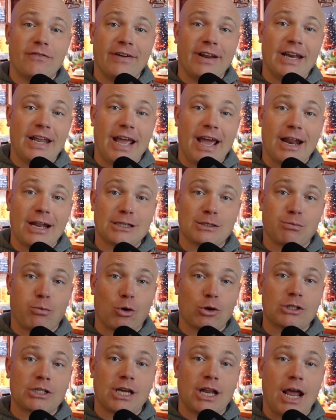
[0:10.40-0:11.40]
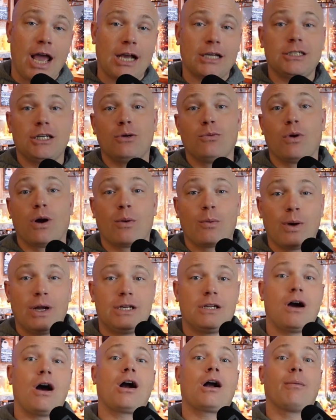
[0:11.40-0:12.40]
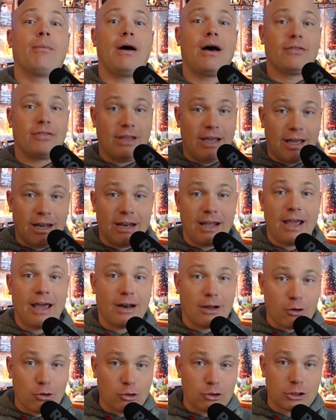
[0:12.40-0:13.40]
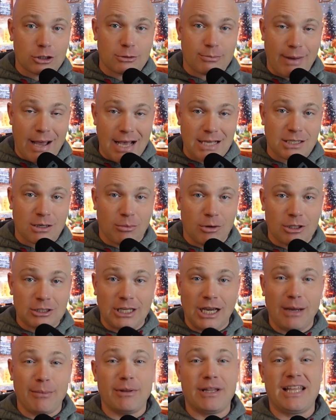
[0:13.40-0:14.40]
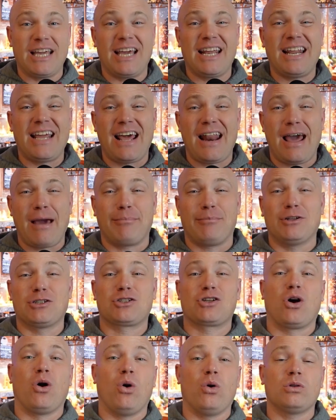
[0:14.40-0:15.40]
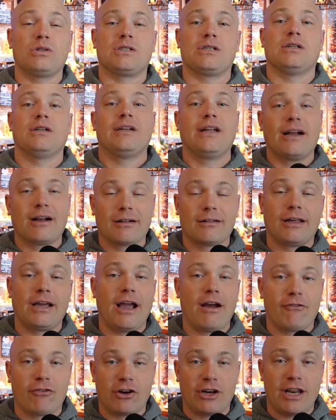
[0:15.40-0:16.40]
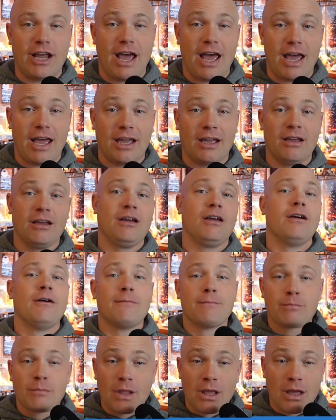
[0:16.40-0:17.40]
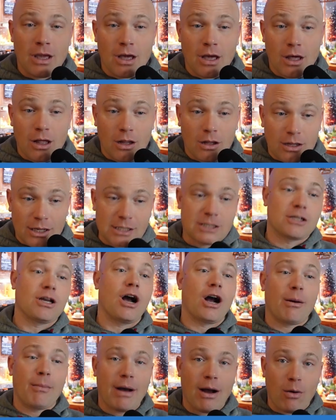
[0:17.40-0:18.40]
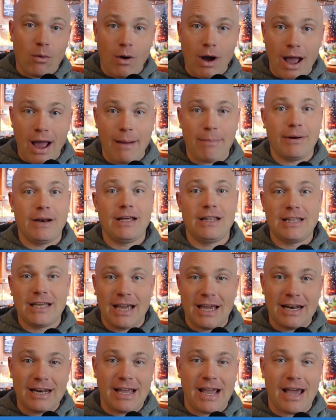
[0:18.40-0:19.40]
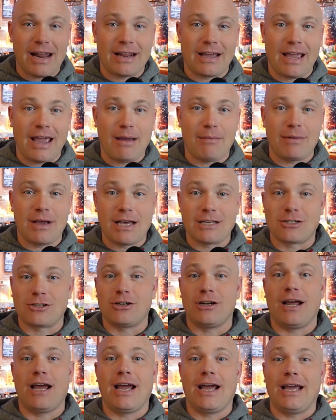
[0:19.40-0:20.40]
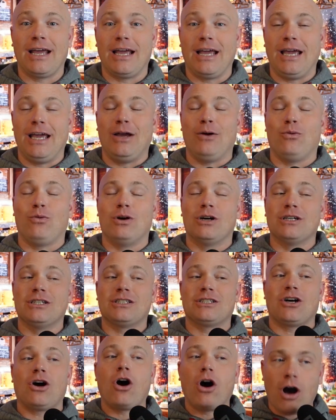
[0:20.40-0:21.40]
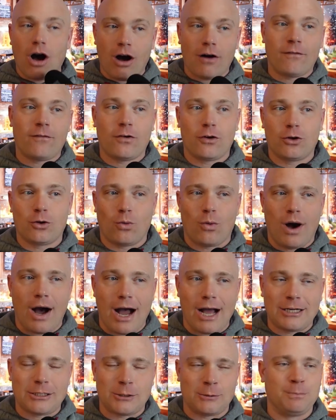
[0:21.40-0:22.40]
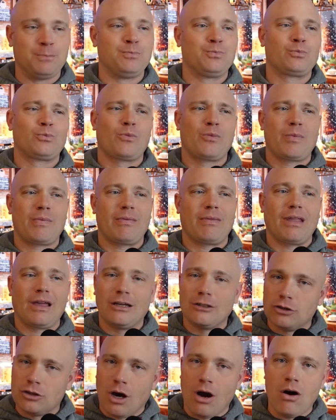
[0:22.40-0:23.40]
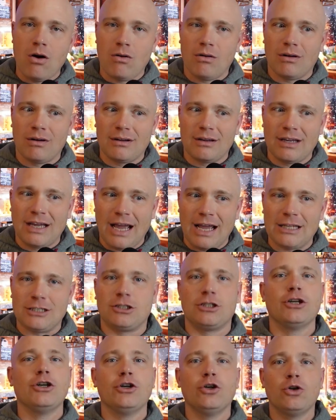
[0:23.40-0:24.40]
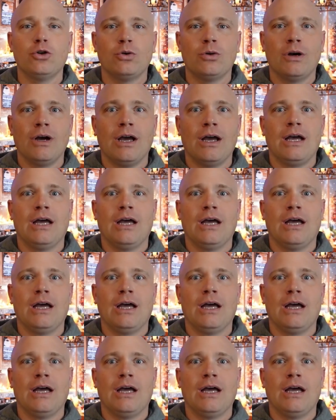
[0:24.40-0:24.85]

of Indiana Sports Connection, where we talk about the Indiana Hoosiers basketball team and the Indianapolis Colts nearly every day. Let's talk about what happened in the Indiana game yesterday. It was awful to watch. Don't get too,